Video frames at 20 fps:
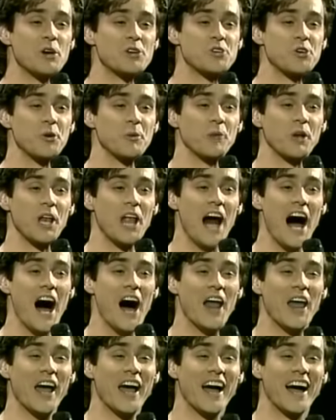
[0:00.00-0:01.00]
that mushroom
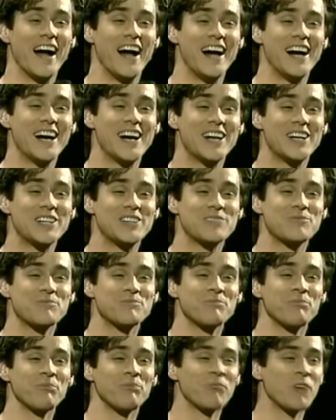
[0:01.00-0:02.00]
cloud.
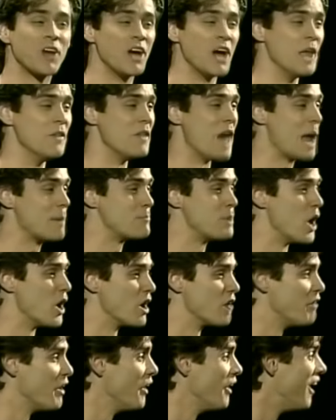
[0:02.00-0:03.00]
Isn't that
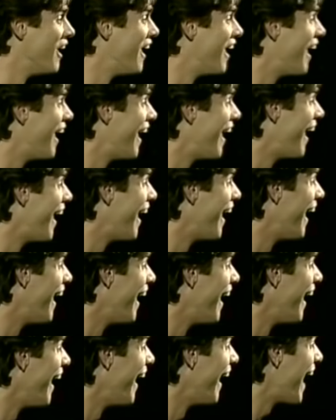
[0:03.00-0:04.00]
beautiful?
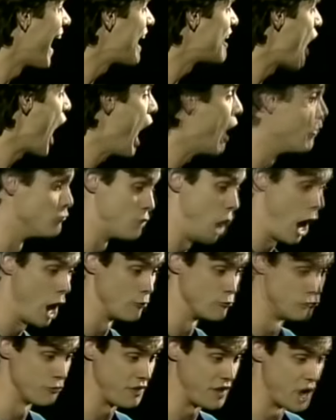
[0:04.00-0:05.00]
And,
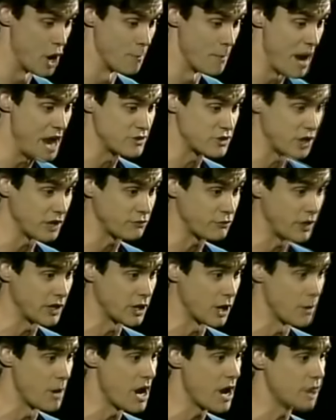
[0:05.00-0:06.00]
and, and the
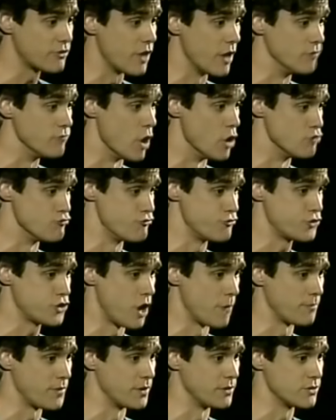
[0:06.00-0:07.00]
amazing thing to me is that
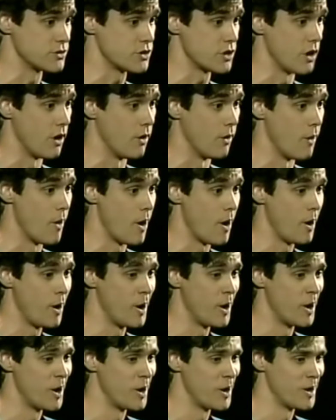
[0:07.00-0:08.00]
the, something so
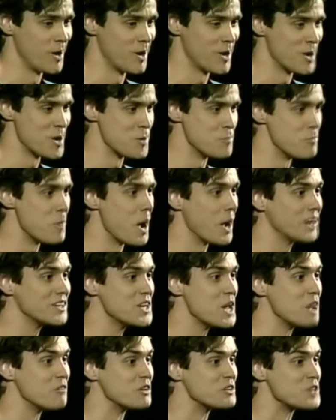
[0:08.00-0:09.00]

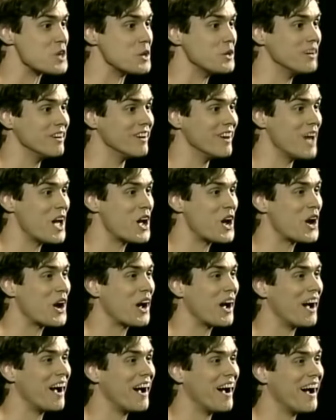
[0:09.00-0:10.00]
magnificent,
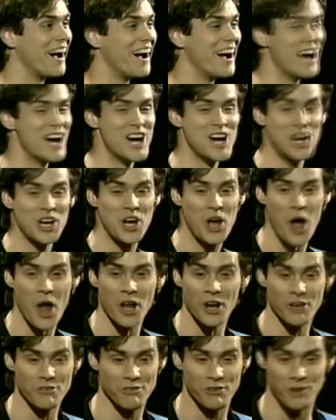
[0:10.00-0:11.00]

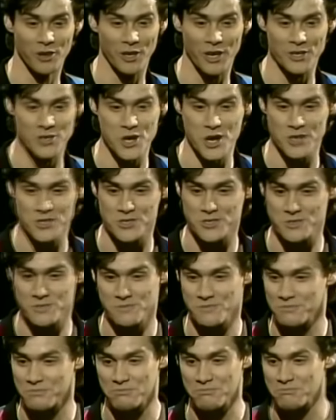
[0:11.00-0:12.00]
colorful could
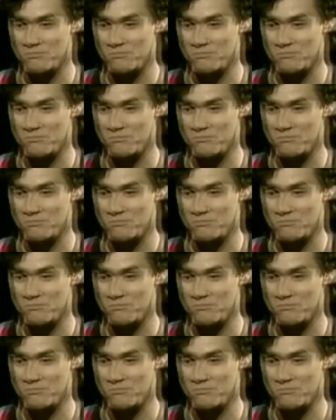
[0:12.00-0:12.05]
just